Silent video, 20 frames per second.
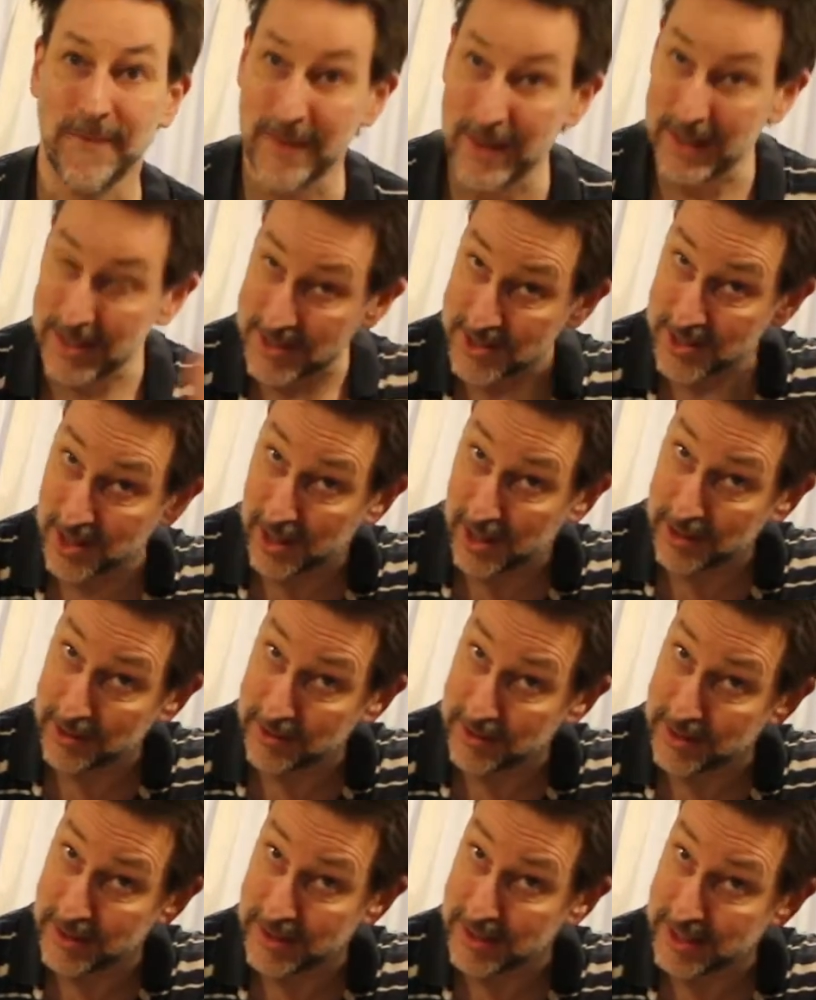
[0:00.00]
It's not,
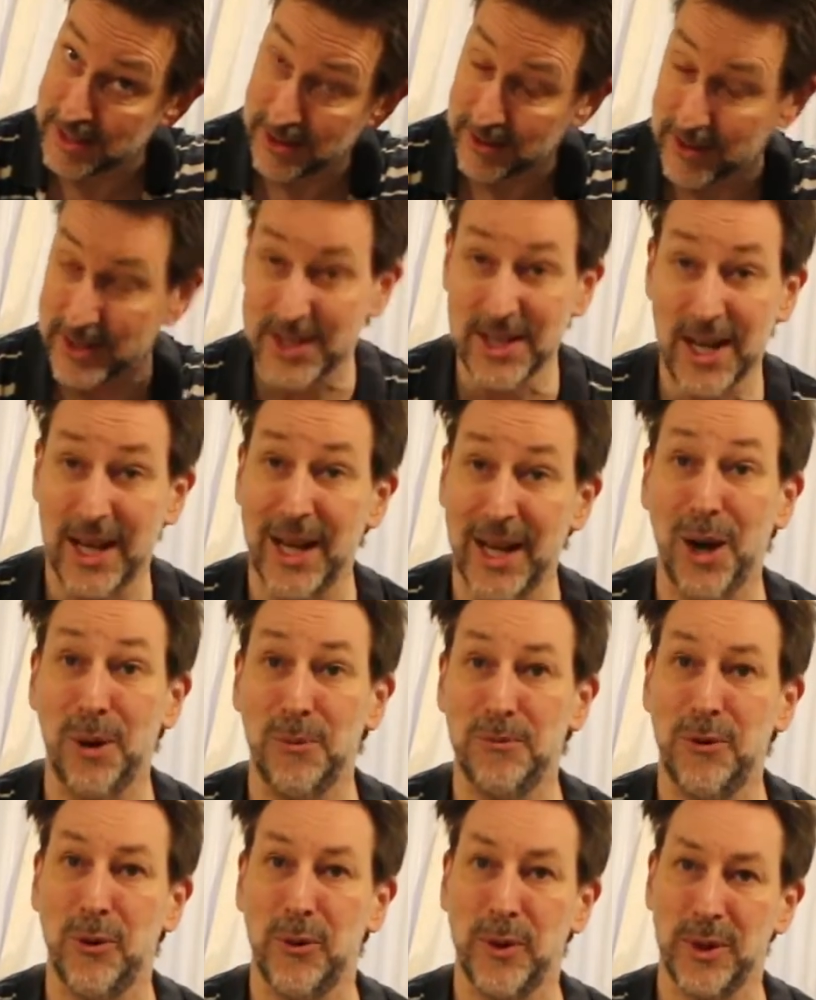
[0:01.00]
you know, it's not
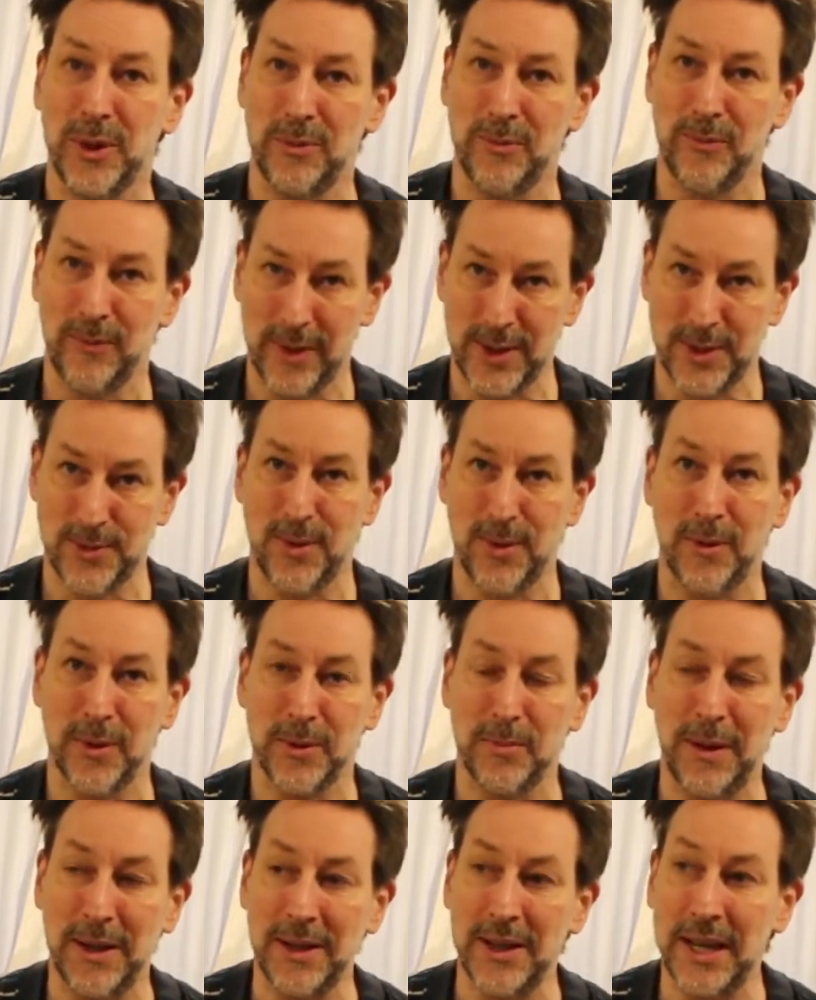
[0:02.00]
helpful with what's wrong
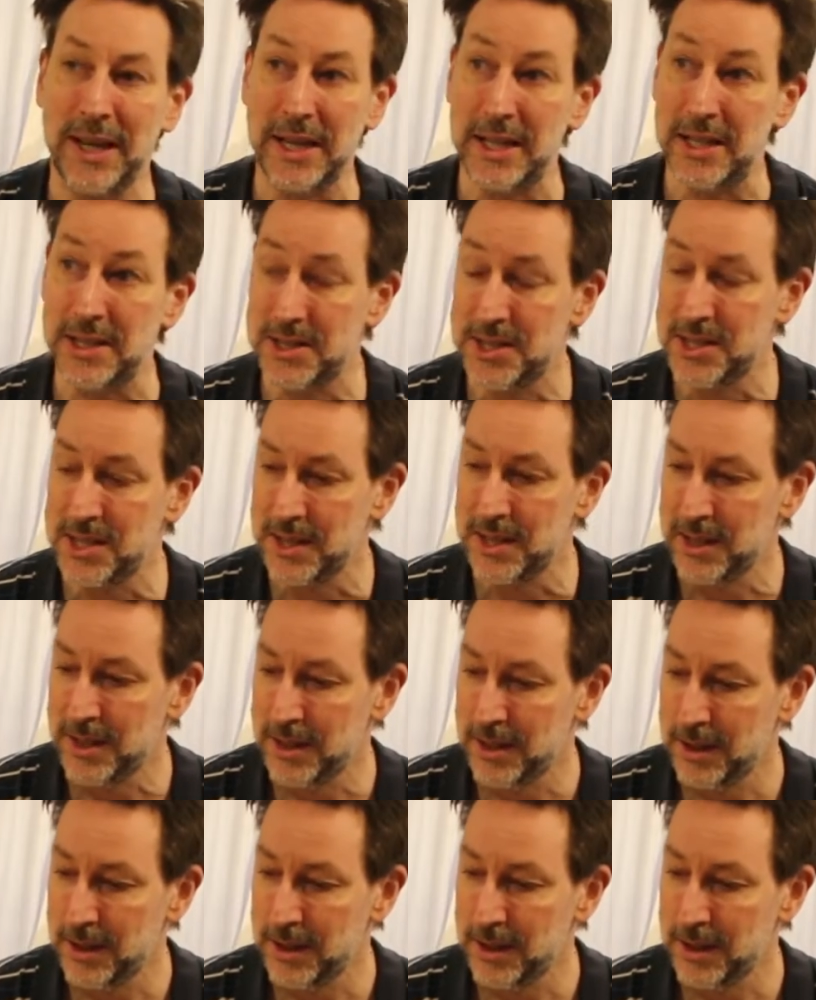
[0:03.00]
with my legs.